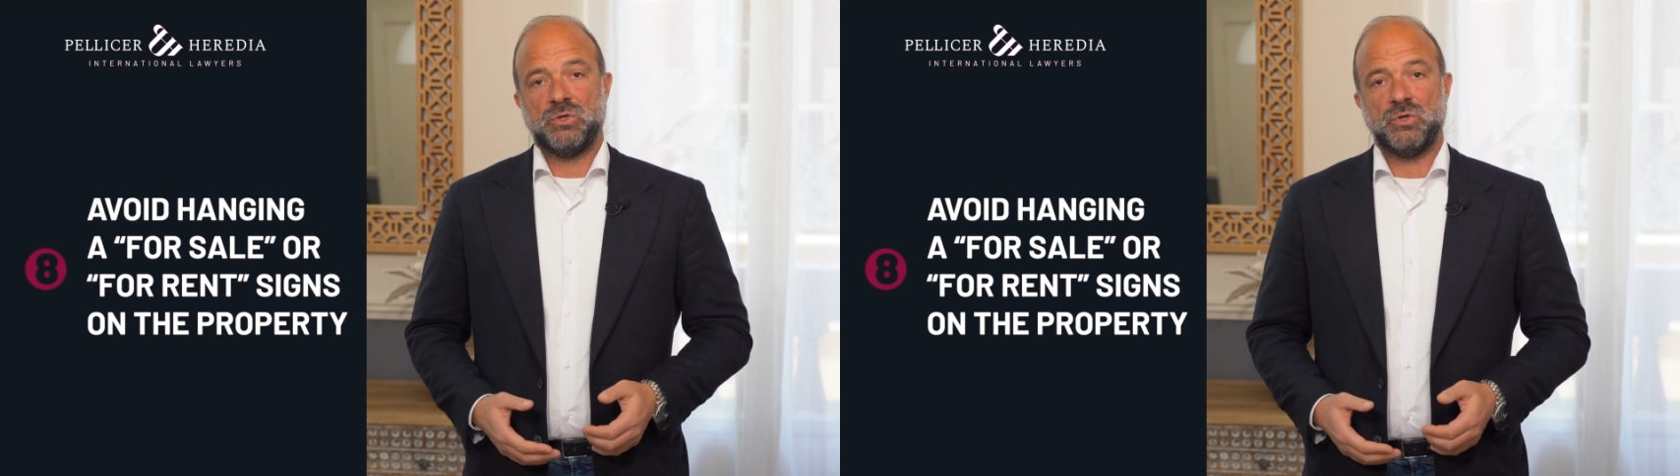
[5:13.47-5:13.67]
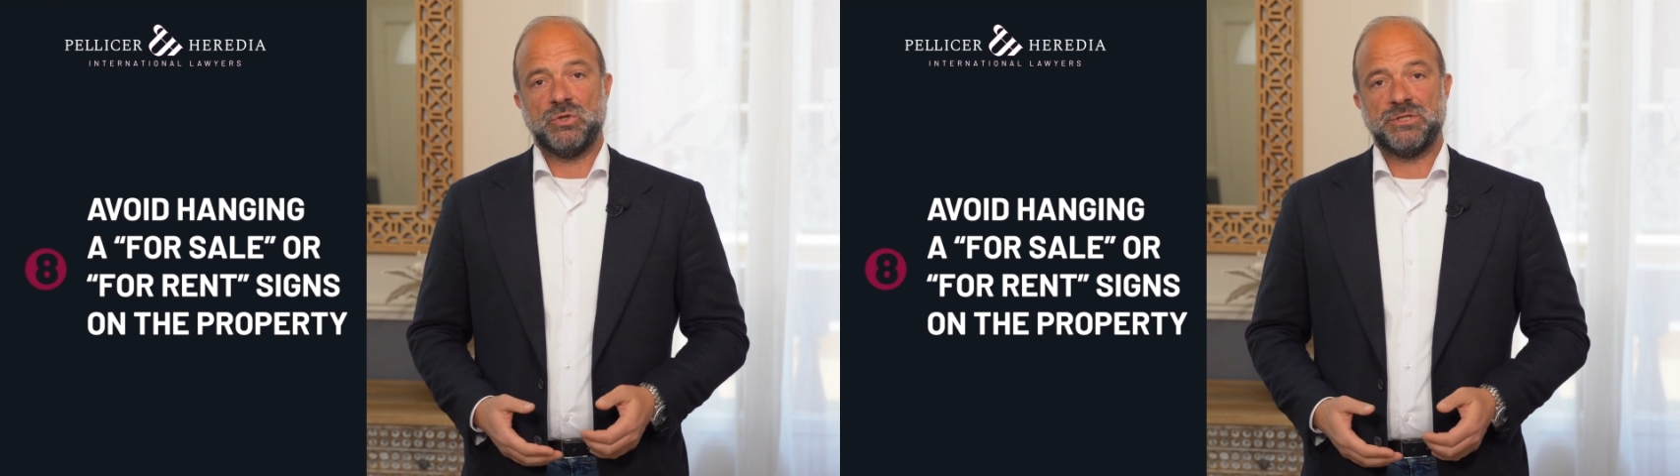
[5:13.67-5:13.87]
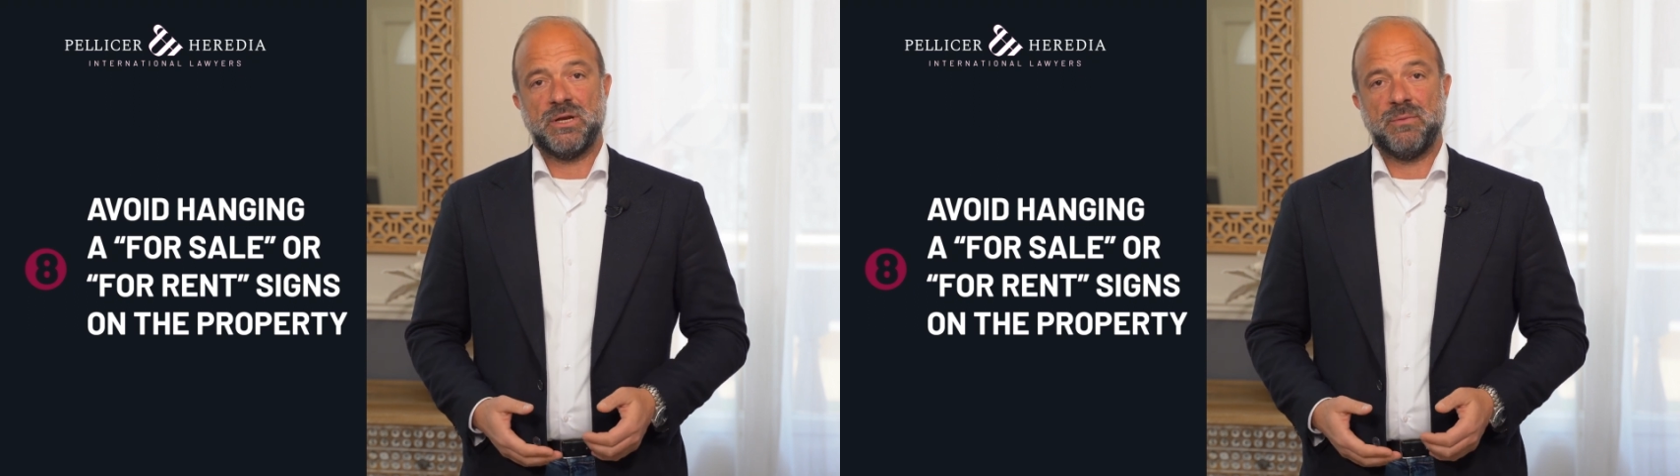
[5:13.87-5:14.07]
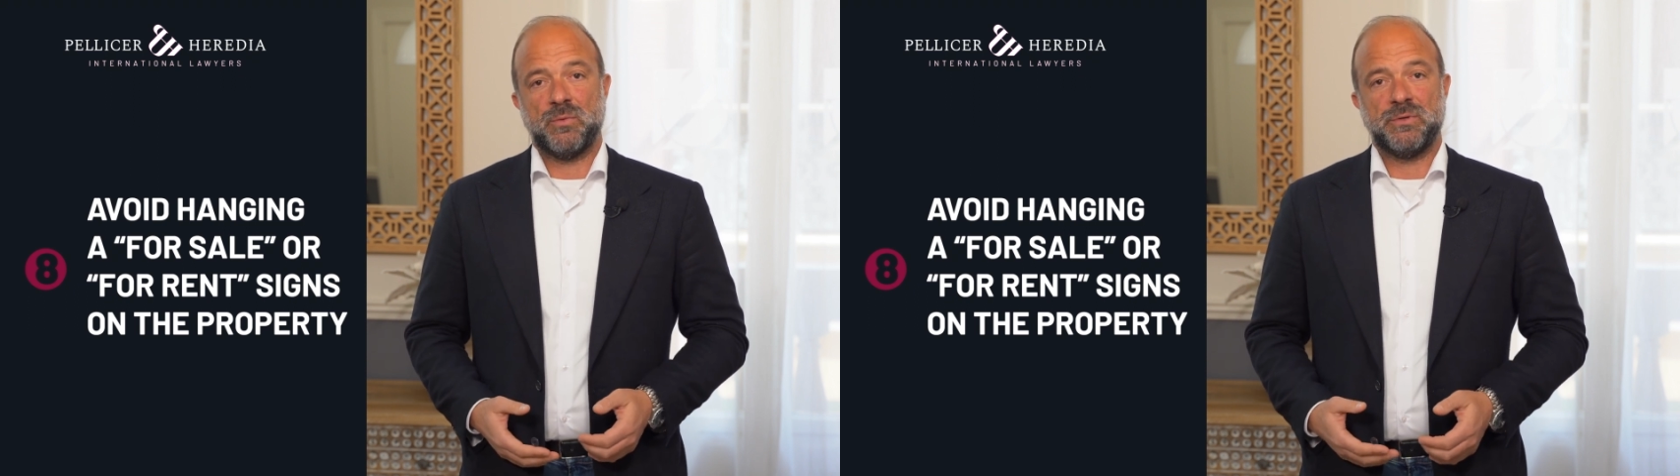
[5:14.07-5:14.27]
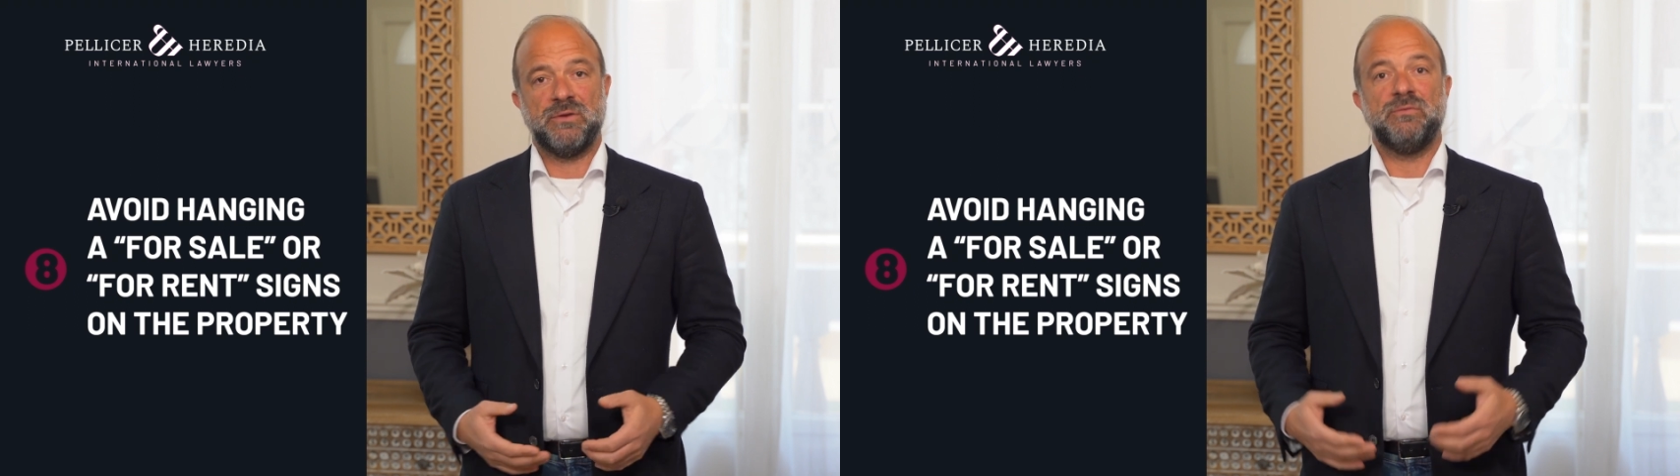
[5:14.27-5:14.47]
to sell the
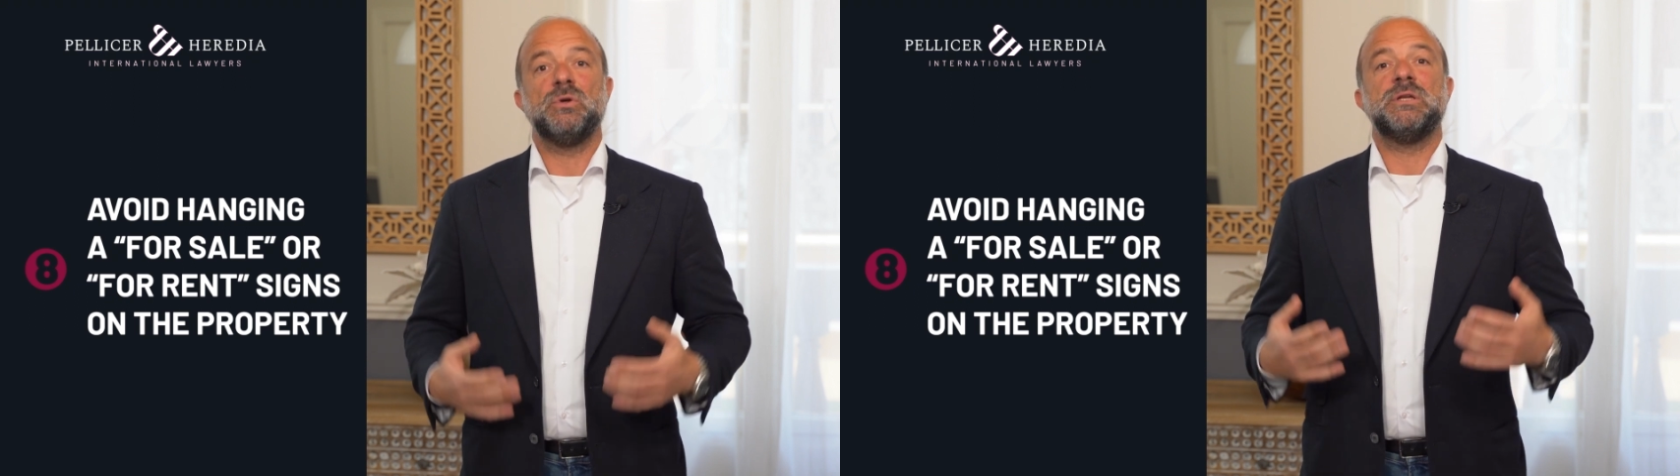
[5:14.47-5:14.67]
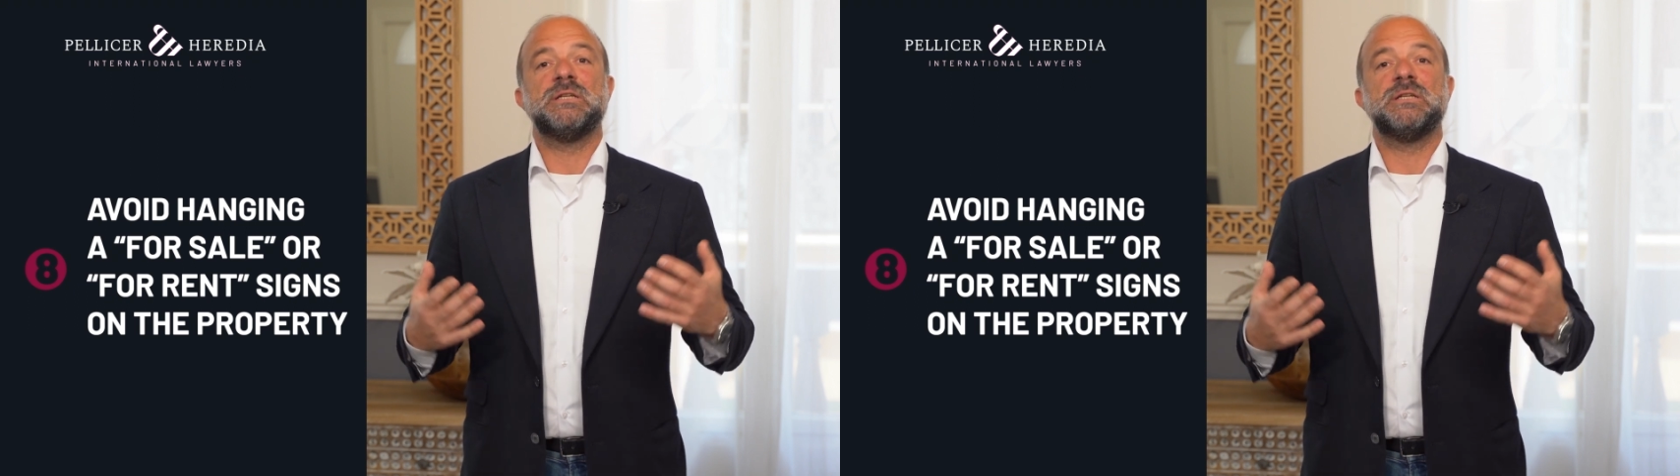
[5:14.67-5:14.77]
property, if you